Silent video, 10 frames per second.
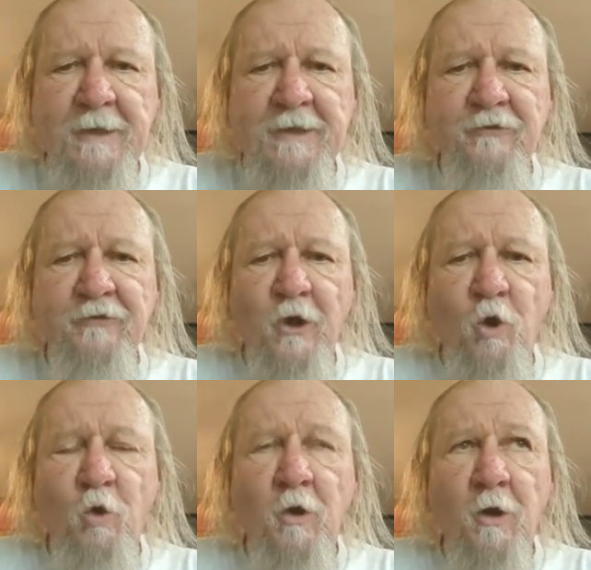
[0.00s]
and
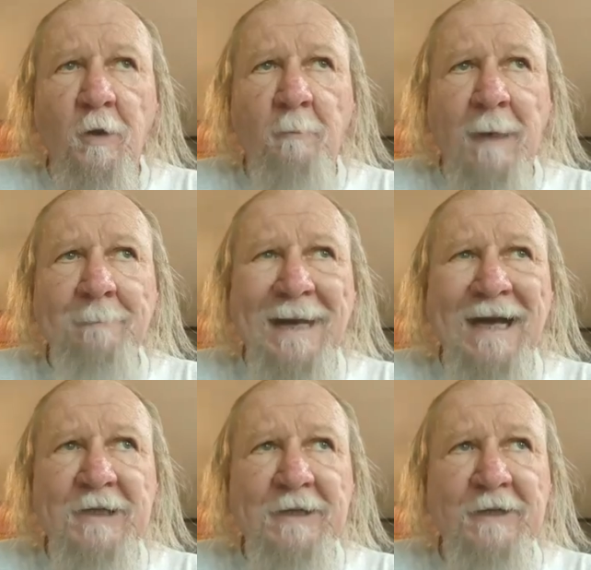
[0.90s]
so my
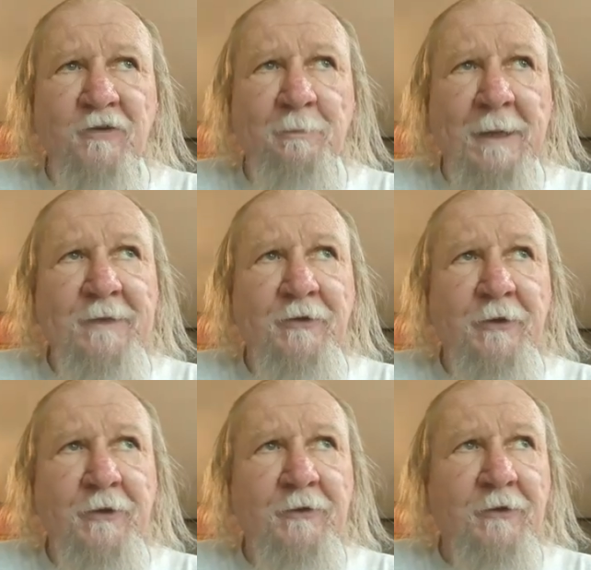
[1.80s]
palate expected
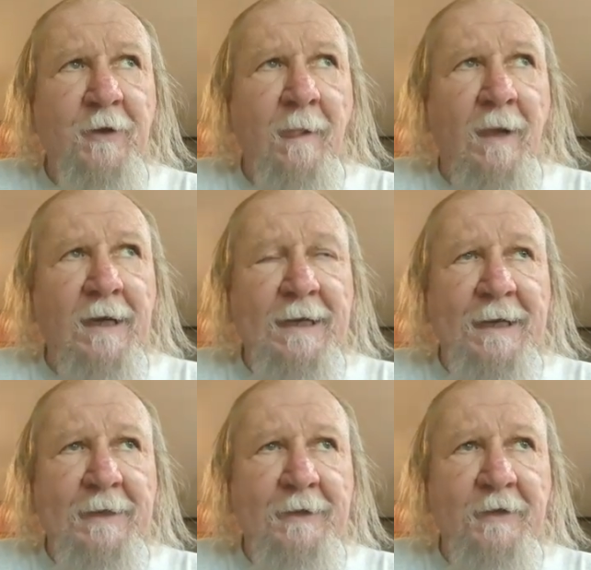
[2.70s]
it,
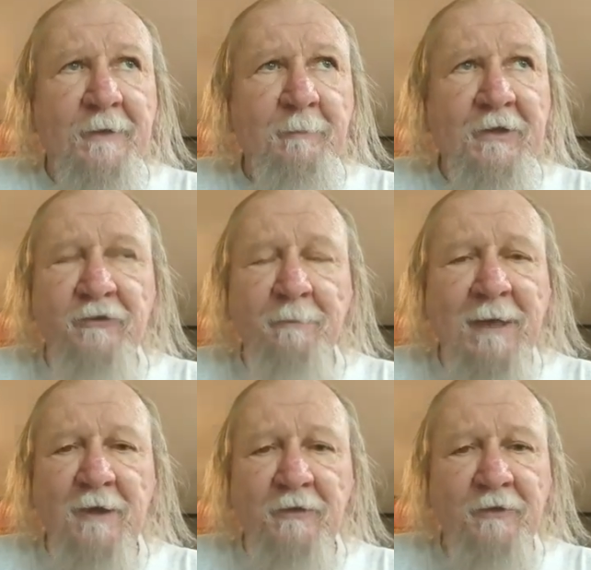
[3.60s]
and because your
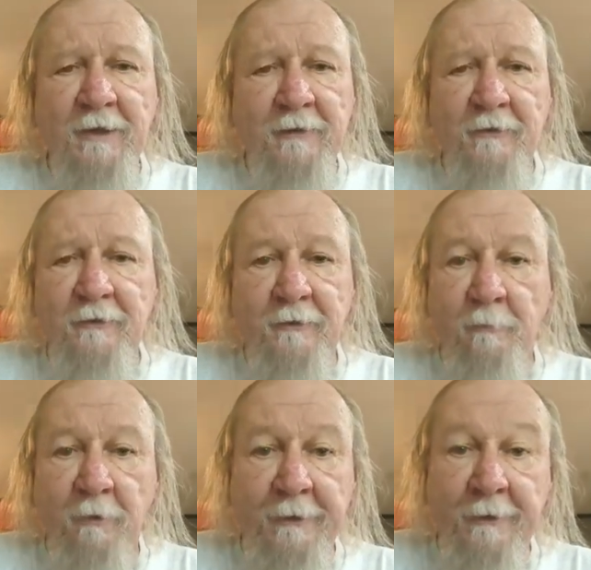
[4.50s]
palate's connected to your
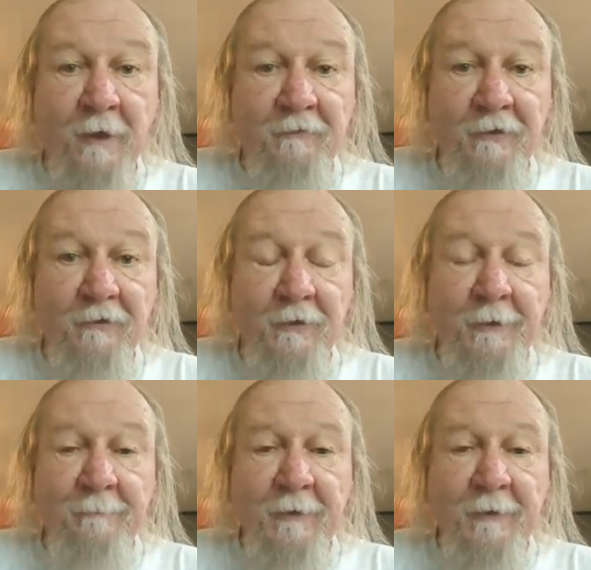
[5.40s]
brain, obviously.